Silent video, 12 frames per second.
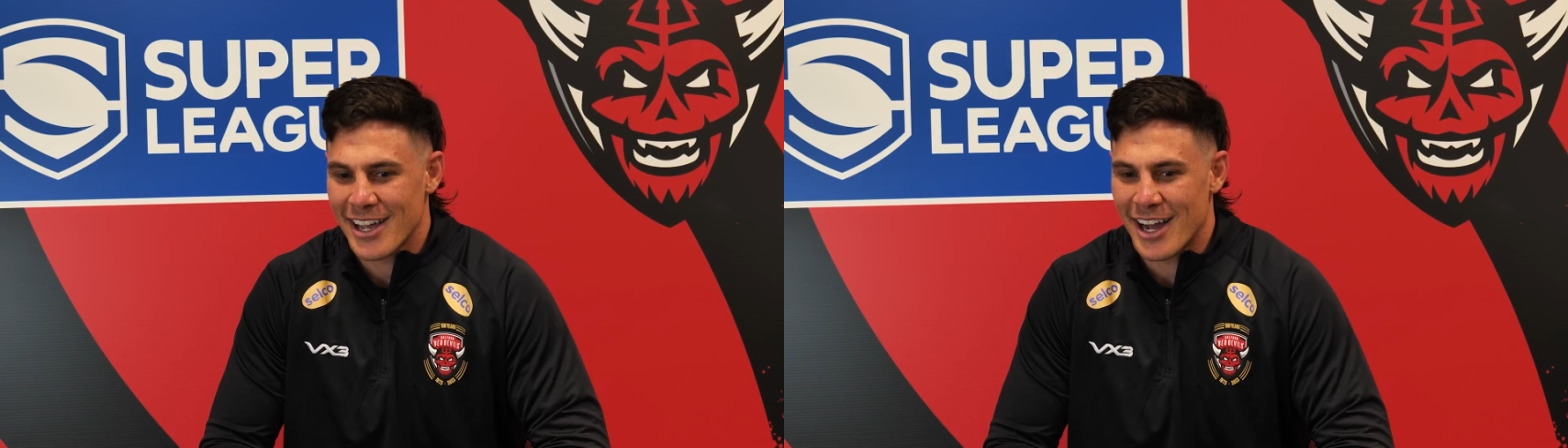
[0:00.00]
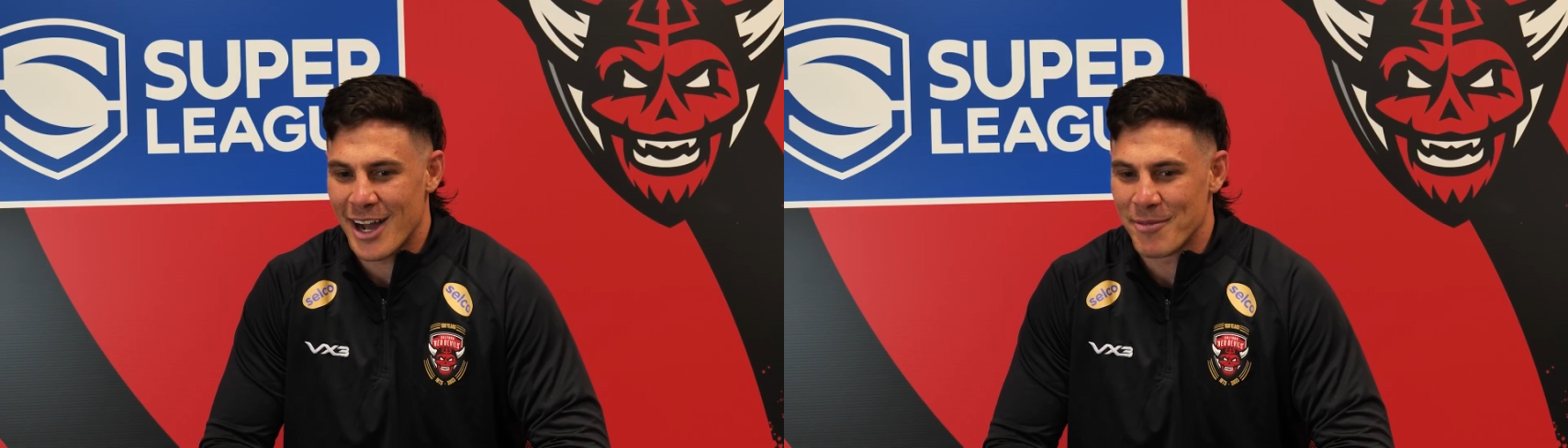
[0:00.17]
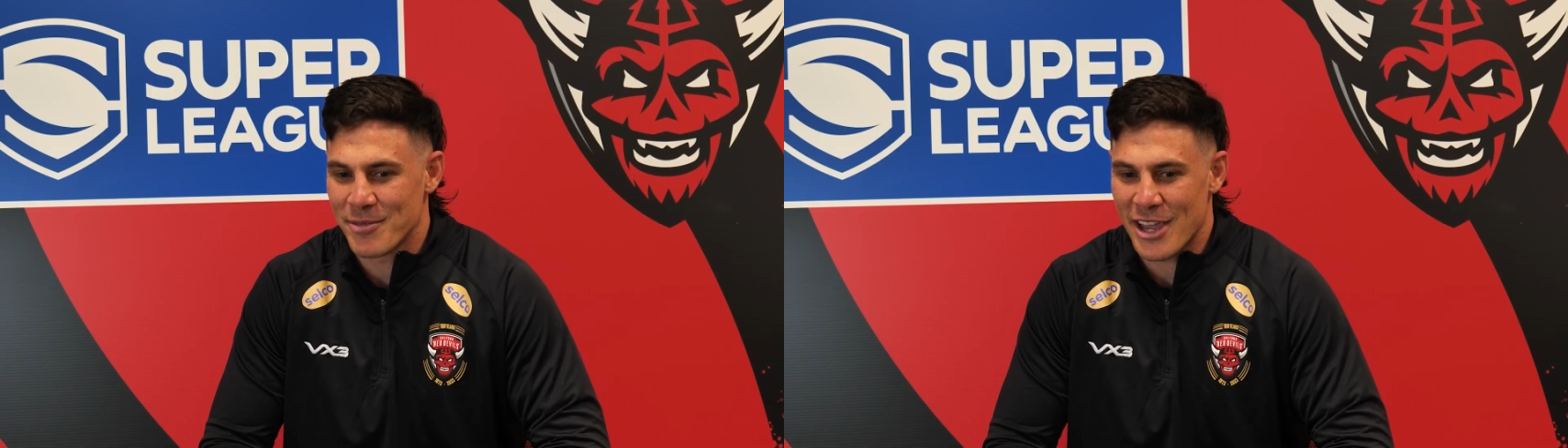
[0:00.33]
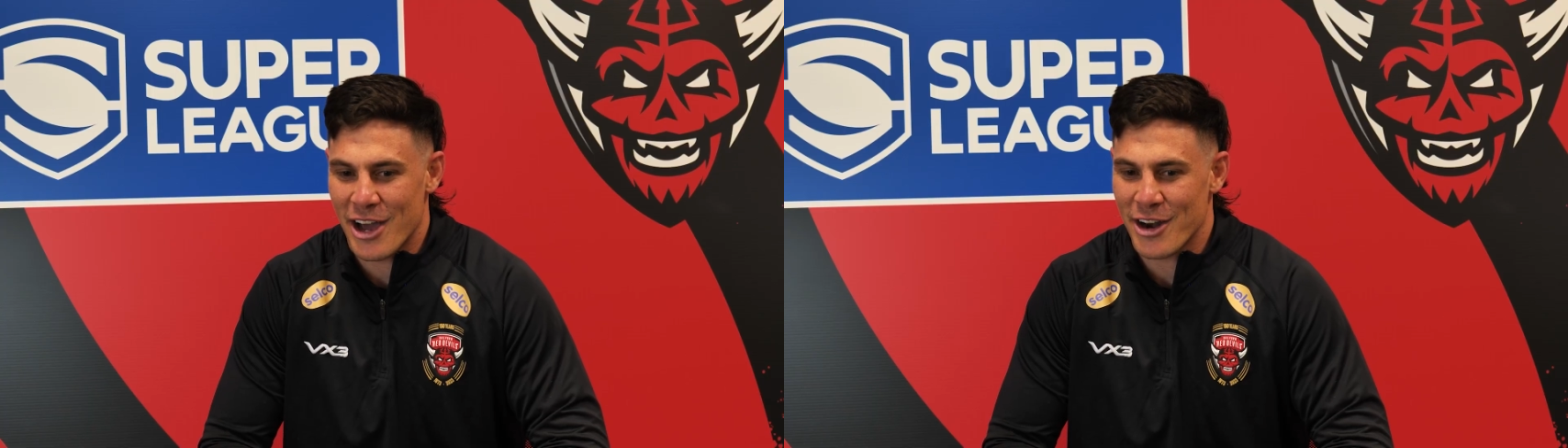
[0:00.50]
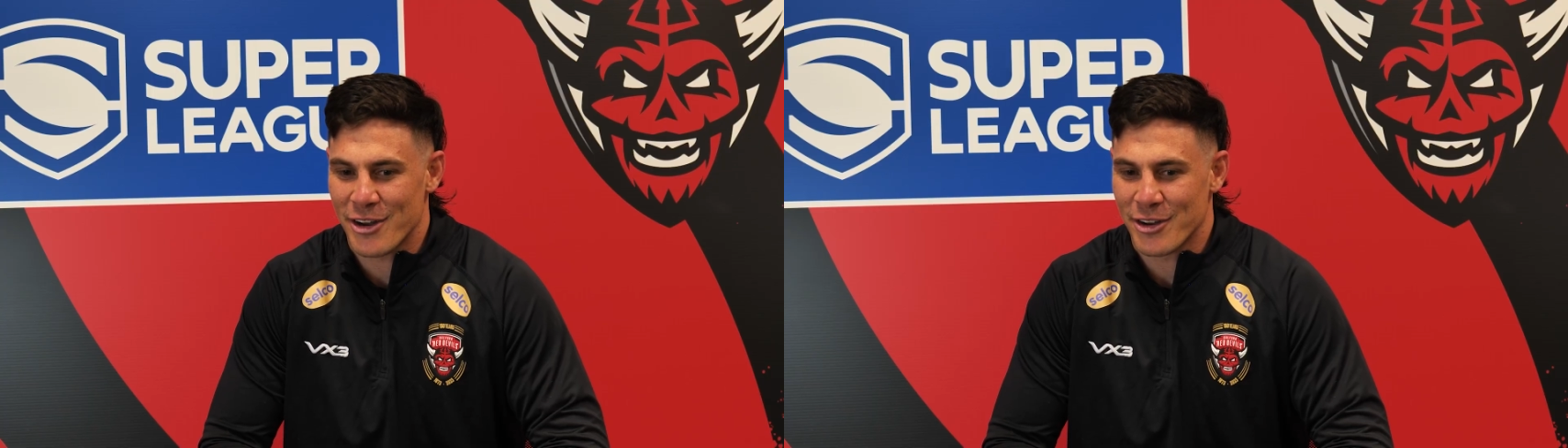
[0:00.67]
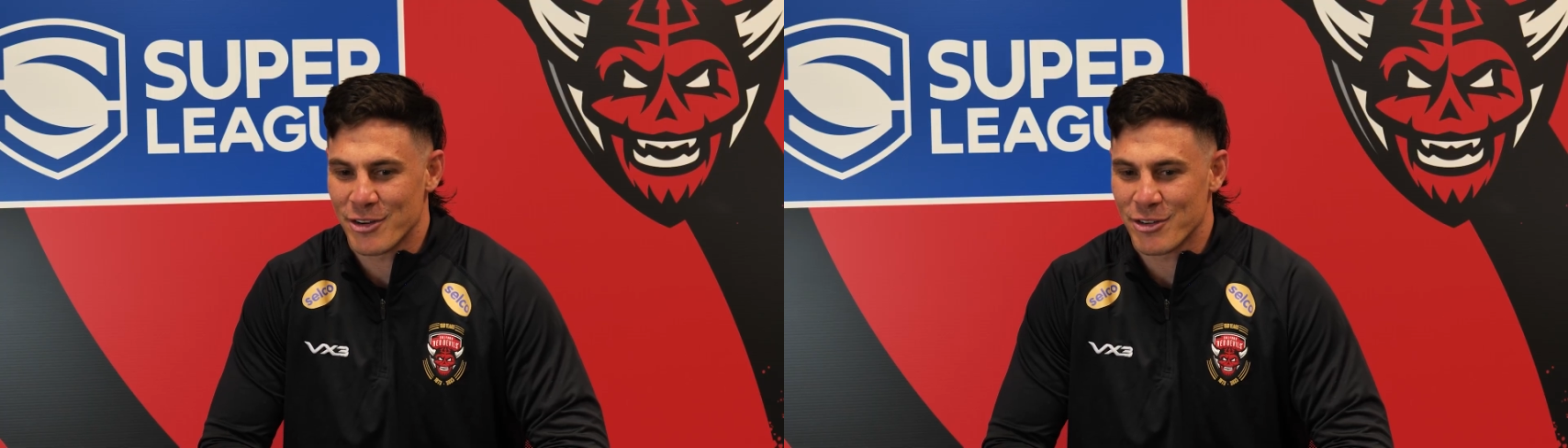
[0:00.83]
I
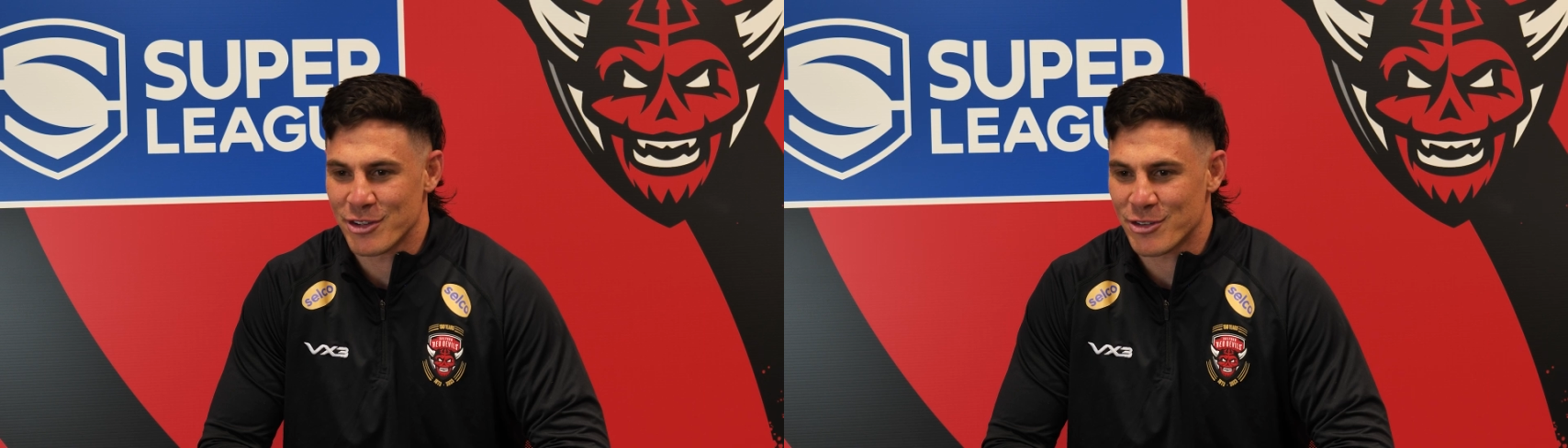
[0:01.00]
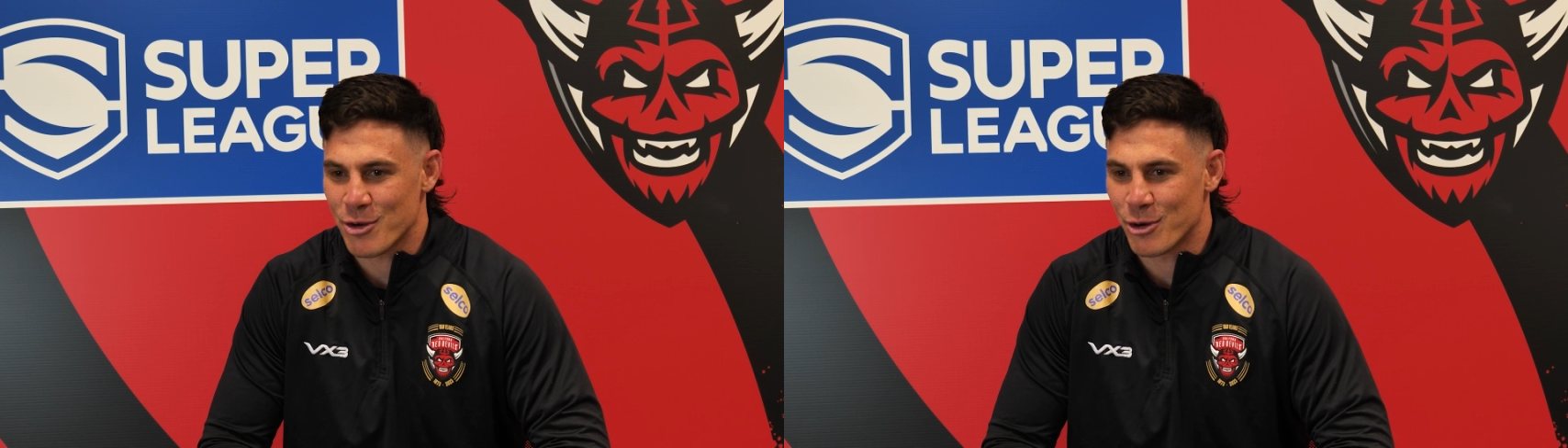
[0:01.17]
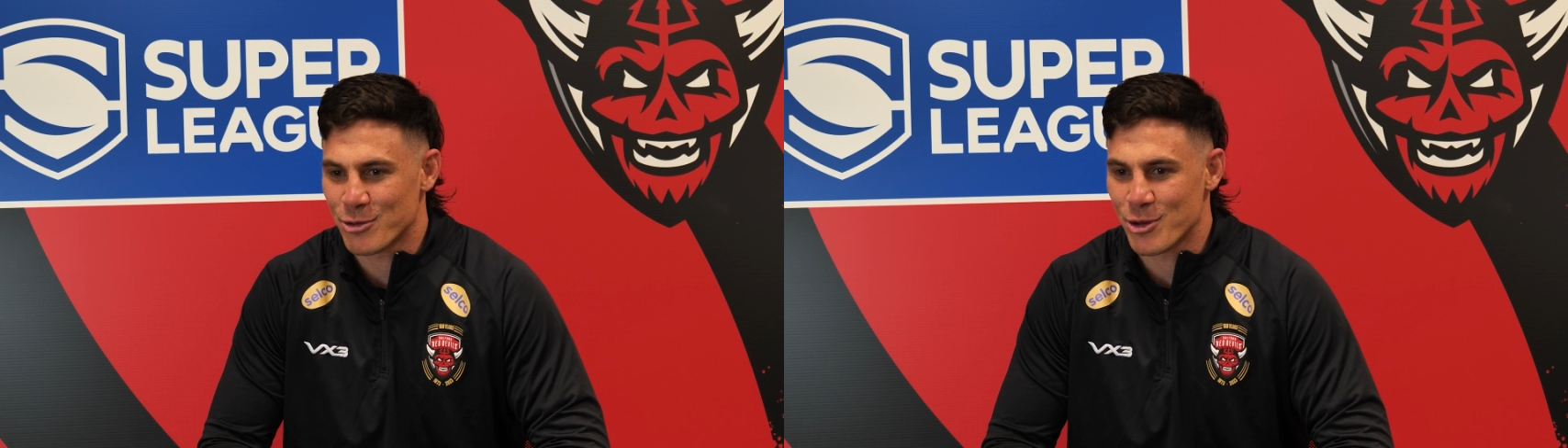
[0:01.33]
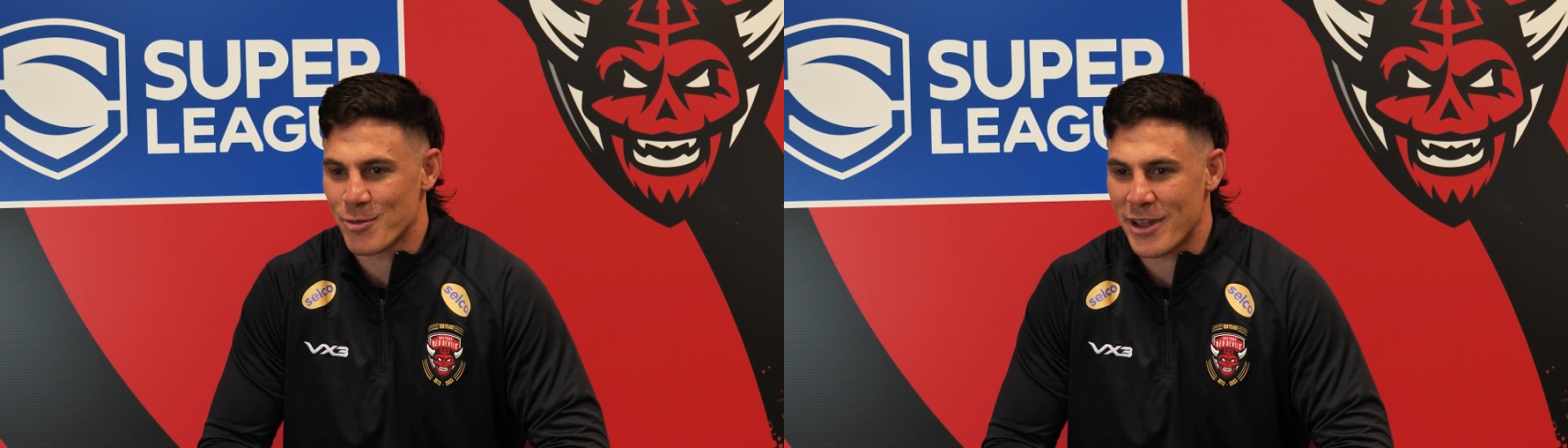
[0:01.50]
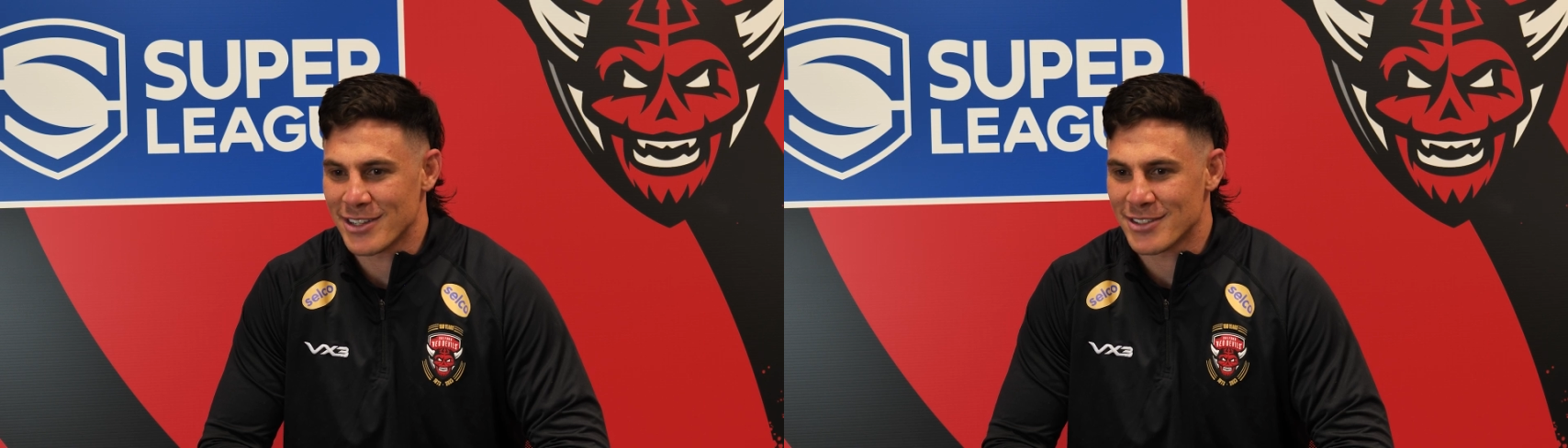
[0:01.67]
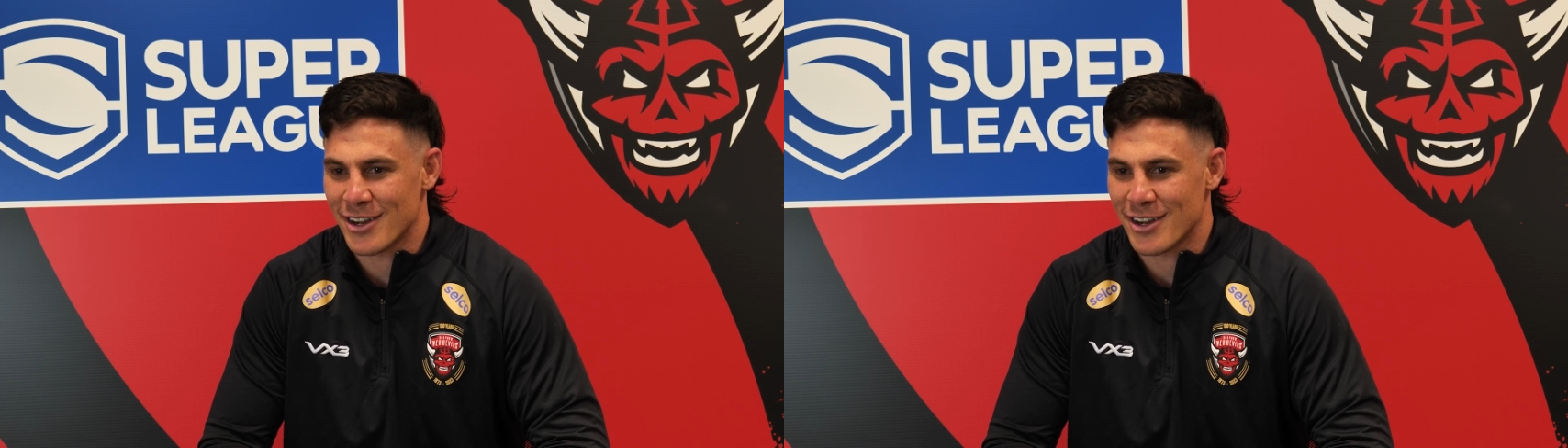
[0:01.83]
don't usually score too many,